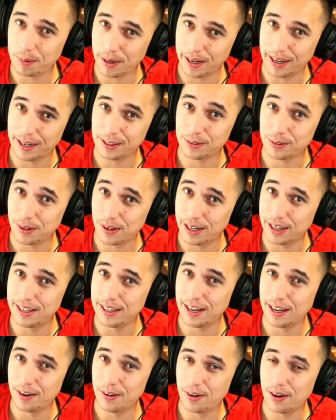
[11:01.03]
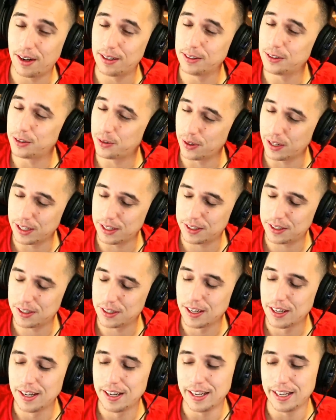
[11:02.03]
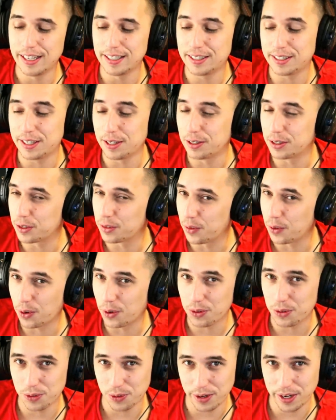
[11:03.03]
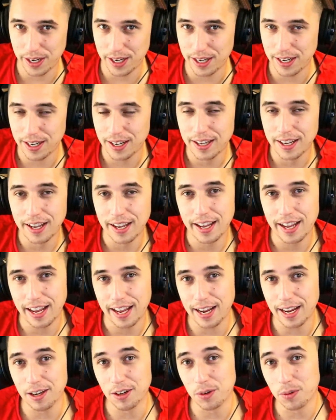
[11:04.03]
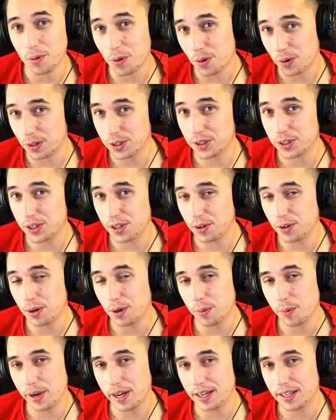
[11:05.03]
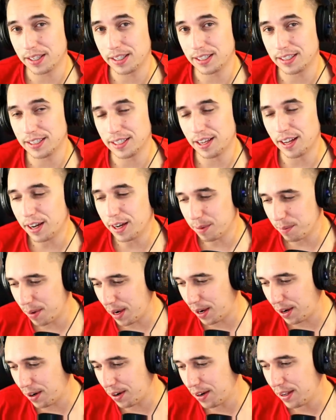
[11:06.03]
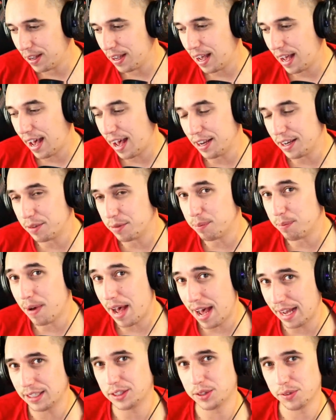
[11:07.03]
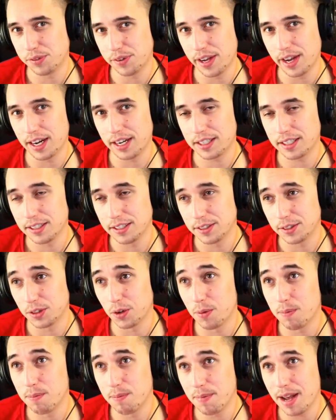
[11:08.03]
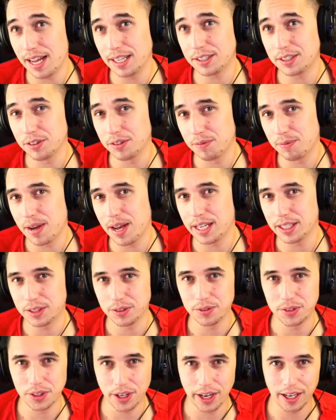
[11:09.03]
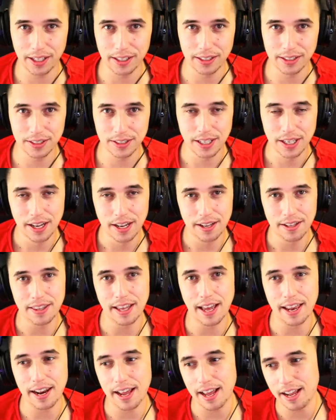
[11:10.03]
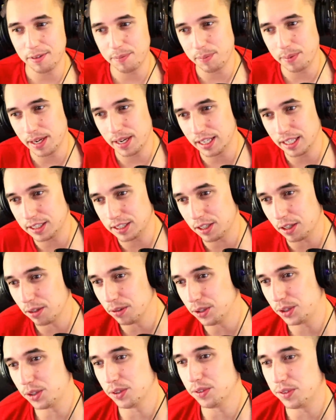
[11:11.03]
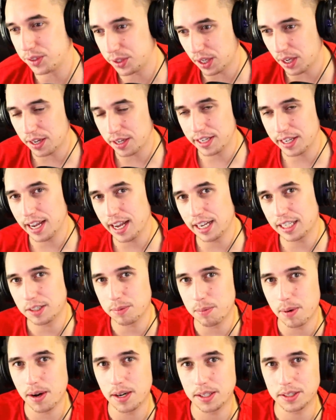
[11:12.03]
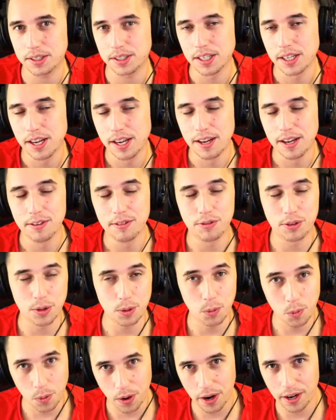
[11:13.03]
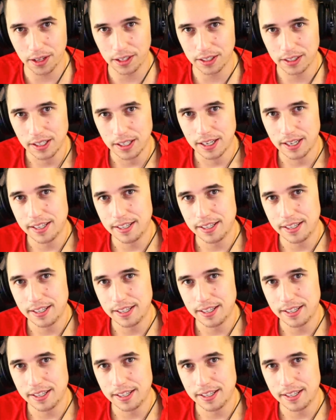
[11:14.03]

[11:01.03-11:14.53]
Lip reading: playing right now on Twitch is Gears of War 3, Halo Wars 2 Awakening the Nightmare, and Mass Effect. So massive, massive titles that had been exclusives on the Xbox for a while